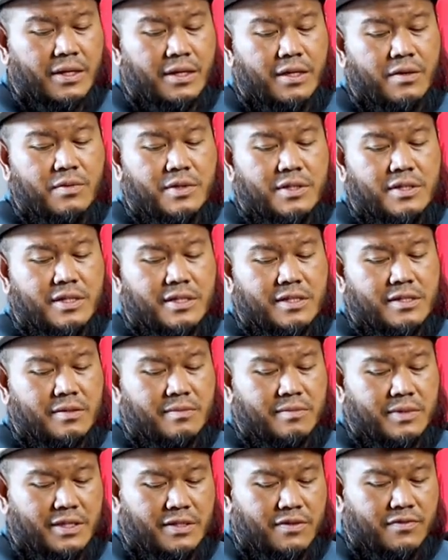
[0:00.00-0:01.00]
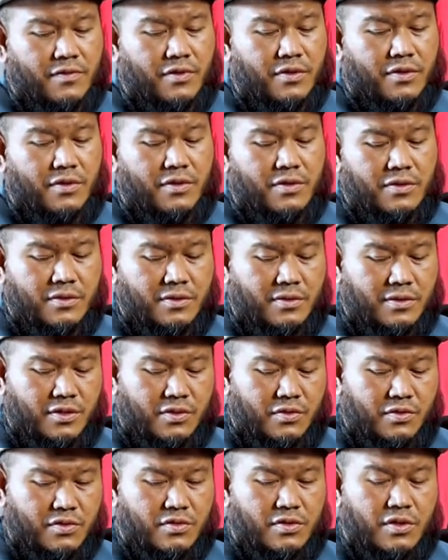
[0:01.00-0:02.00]
It was customized for the
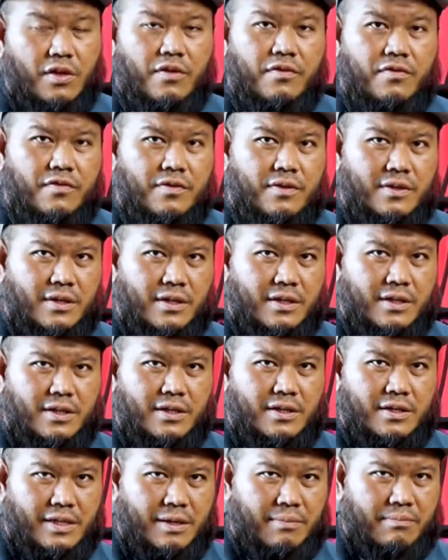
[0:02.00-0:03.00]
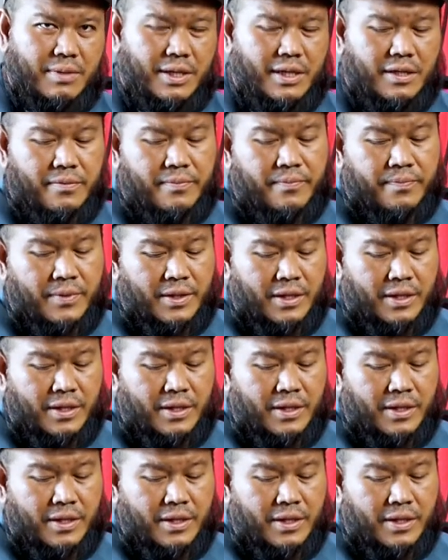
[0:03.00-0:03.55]
use of a dumbbell.